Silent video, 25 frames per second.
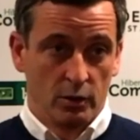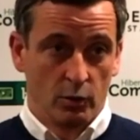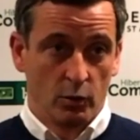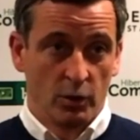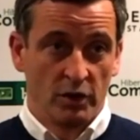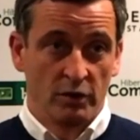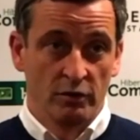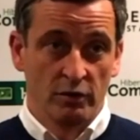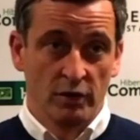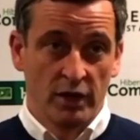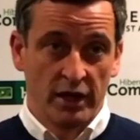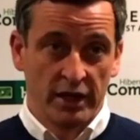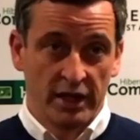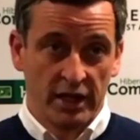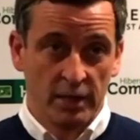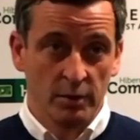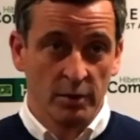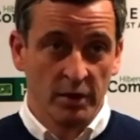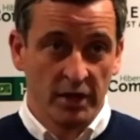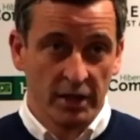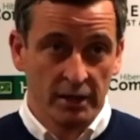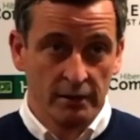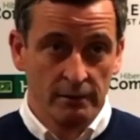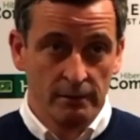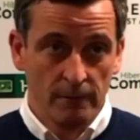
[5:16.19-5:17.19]
win a
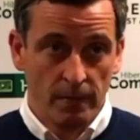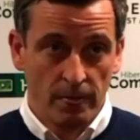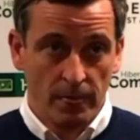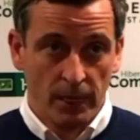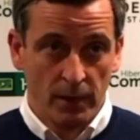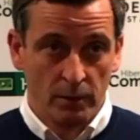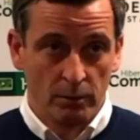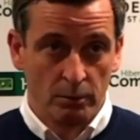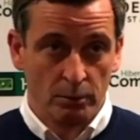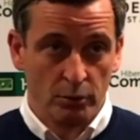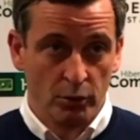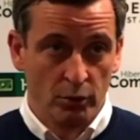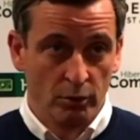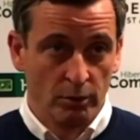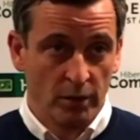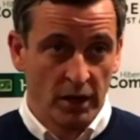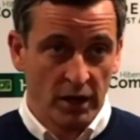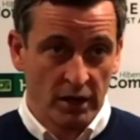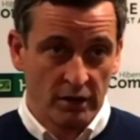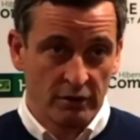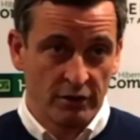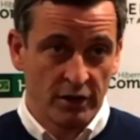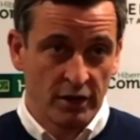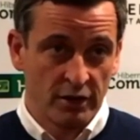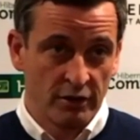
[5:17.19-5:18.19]
game again and put
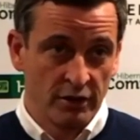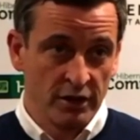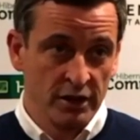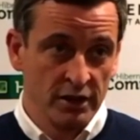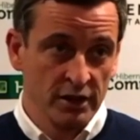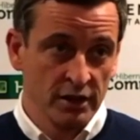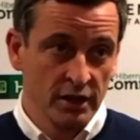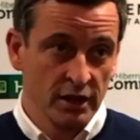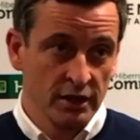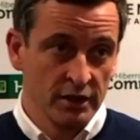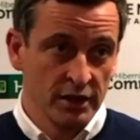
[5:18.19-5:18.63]
part of that right.